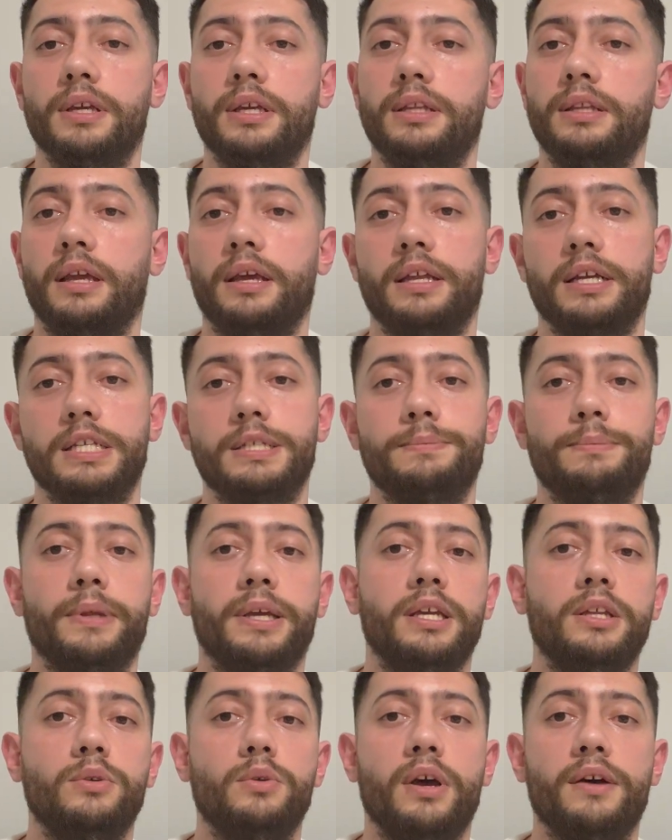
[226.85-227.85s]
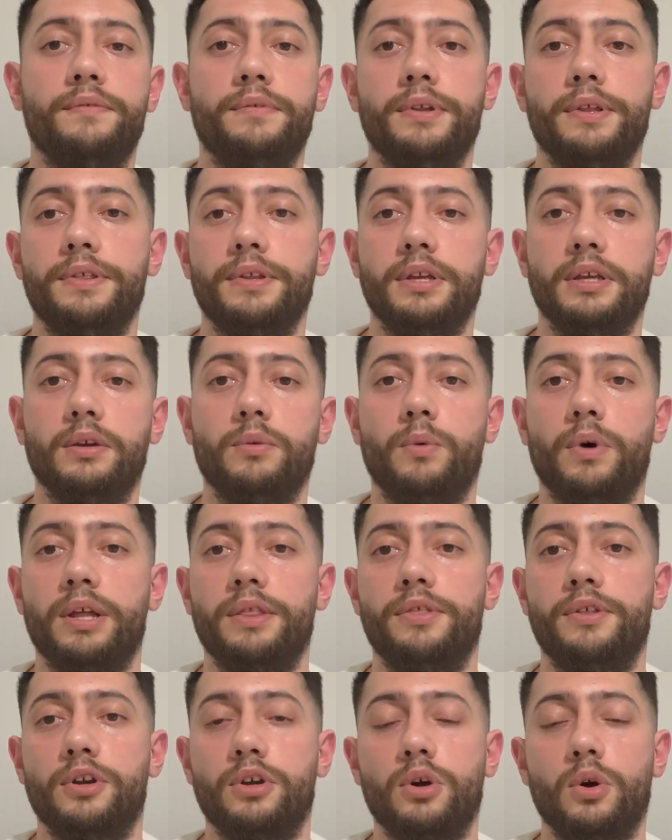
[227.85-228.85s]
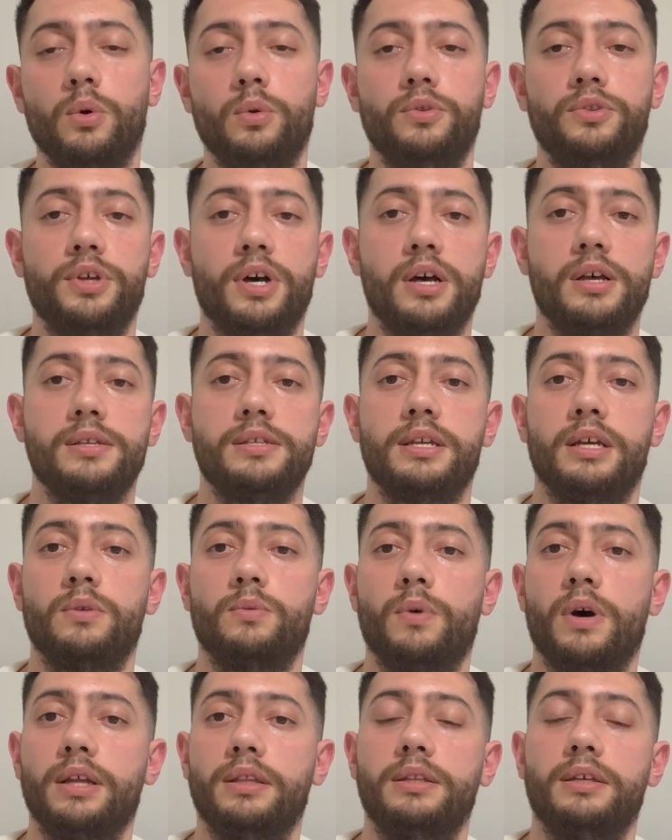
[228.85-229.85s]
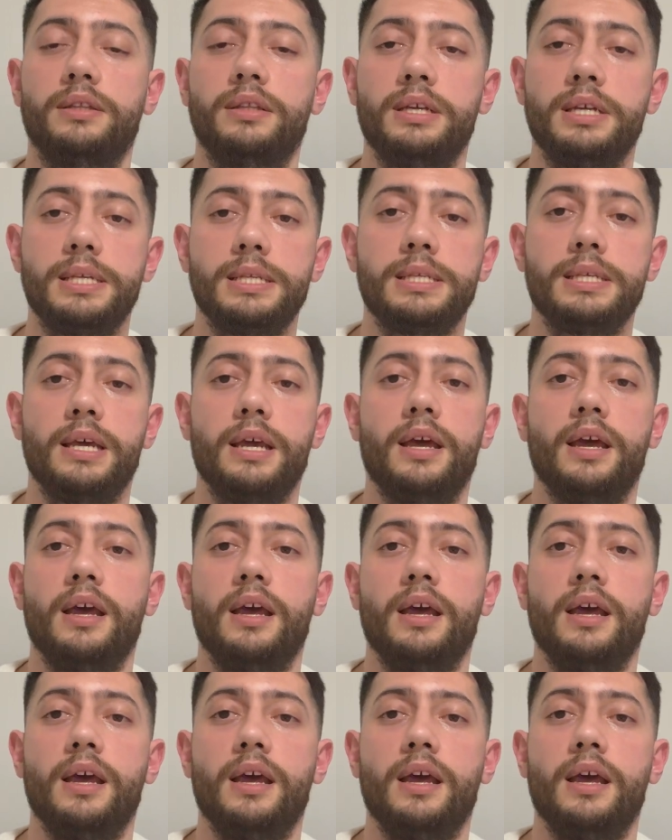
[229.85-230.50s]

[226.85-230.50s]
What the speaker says: It can explain you everything, what the code does and what it is.